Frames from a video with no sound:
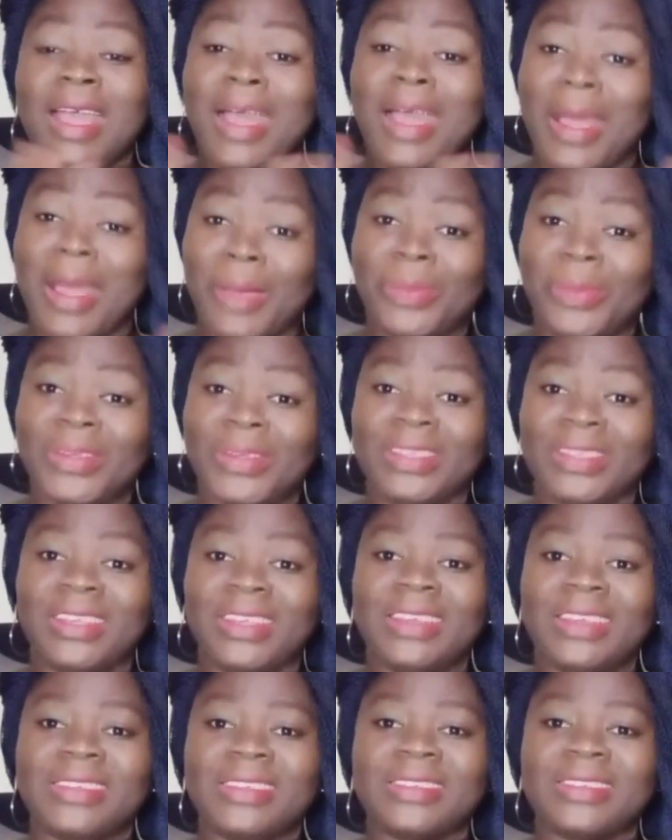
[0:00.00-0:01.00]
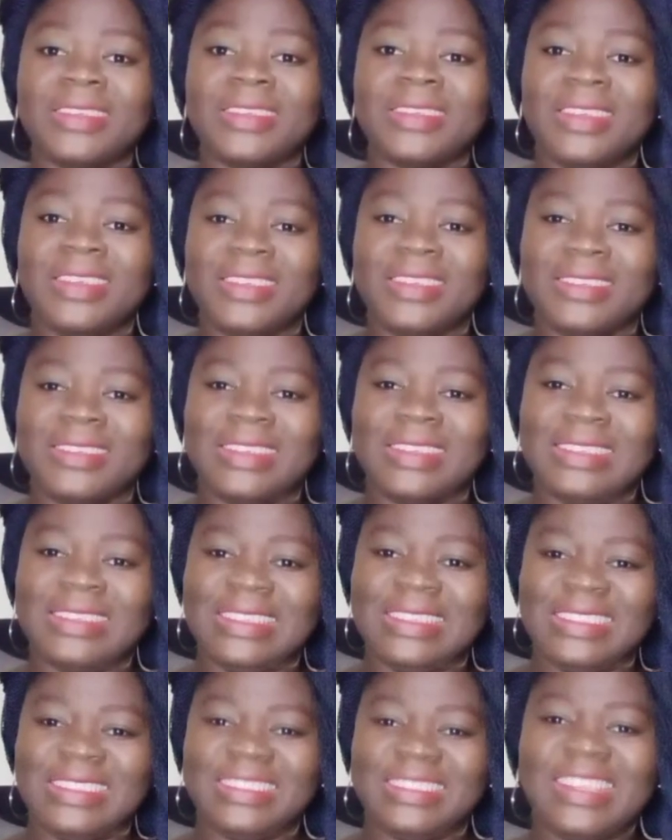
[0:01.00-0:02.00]
Happiness is an
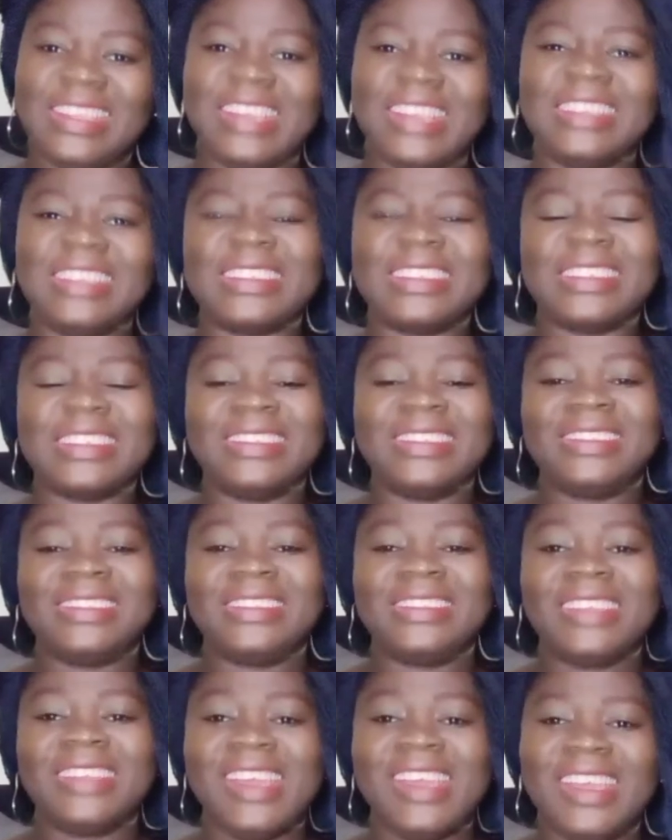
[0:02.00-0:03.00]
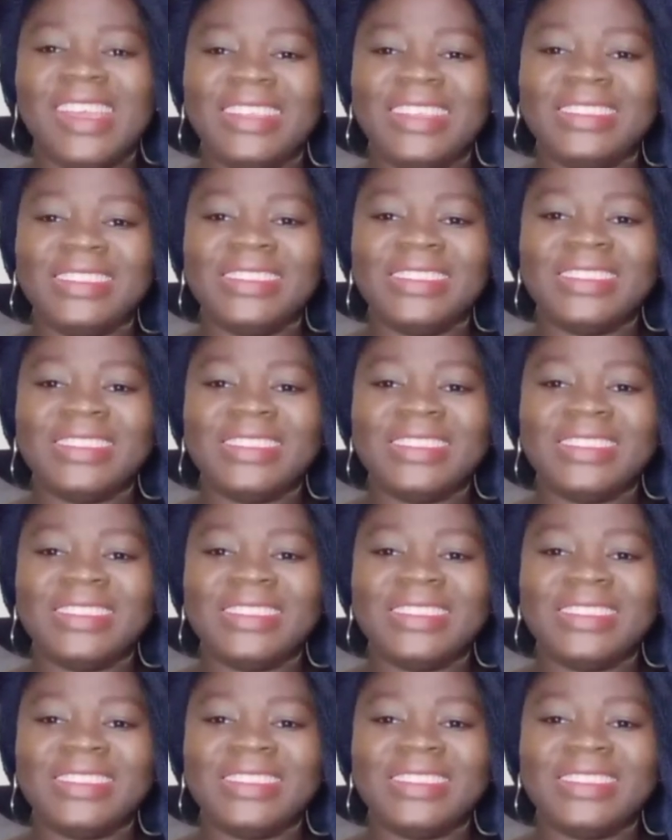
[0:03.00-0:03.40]
intention. And